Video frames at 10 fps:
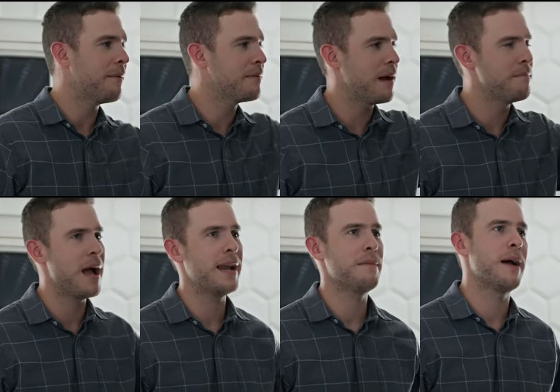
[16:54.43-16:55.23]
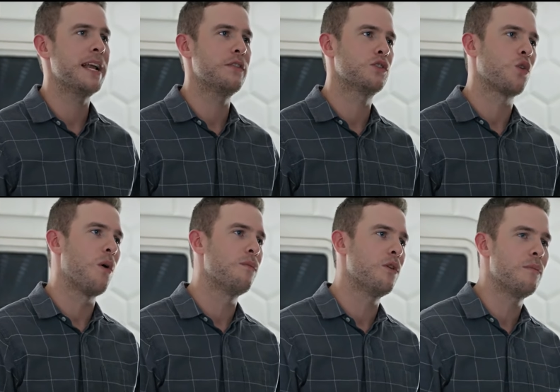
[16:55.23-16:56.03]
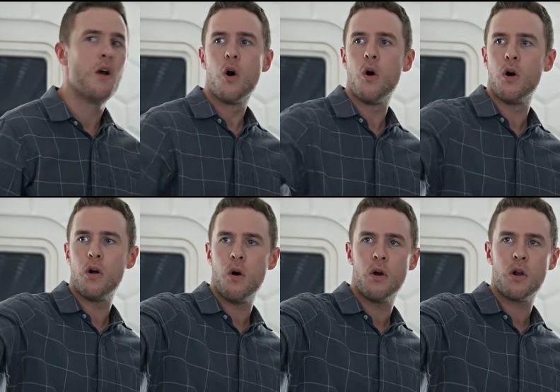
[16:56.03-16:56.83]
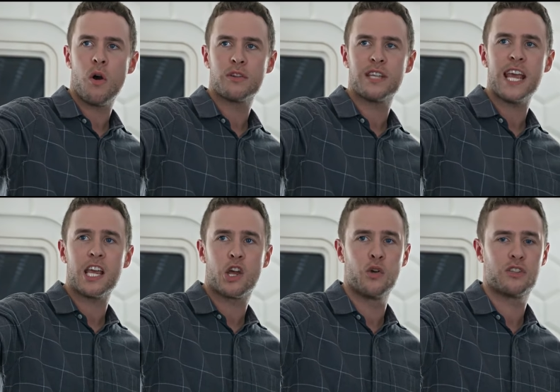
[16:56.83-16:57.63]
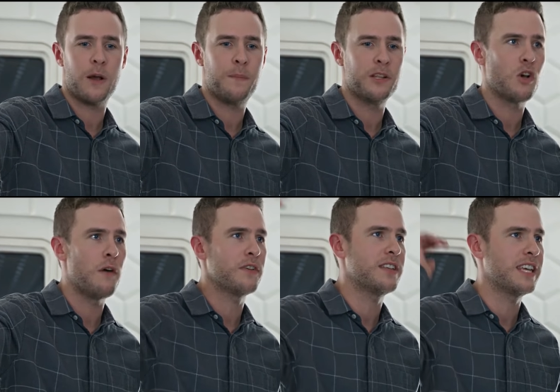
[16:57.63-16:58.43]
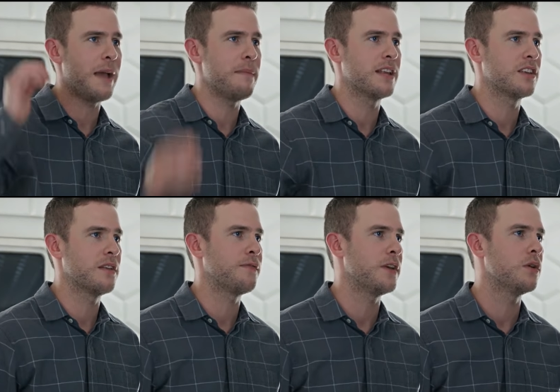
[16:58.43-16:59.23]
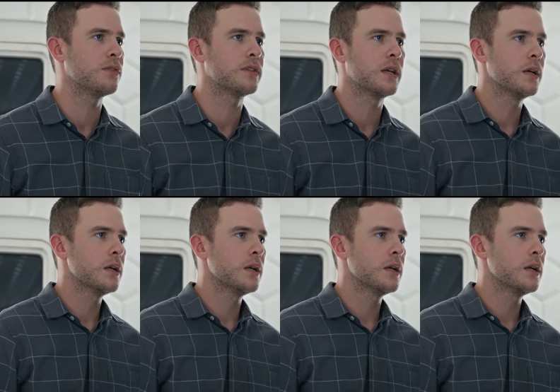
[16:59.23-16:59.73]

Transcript: Calming my manic mind in the dorm room, or, or, or taking Coulson up on his offer oh, to get God. me into the field. Listen,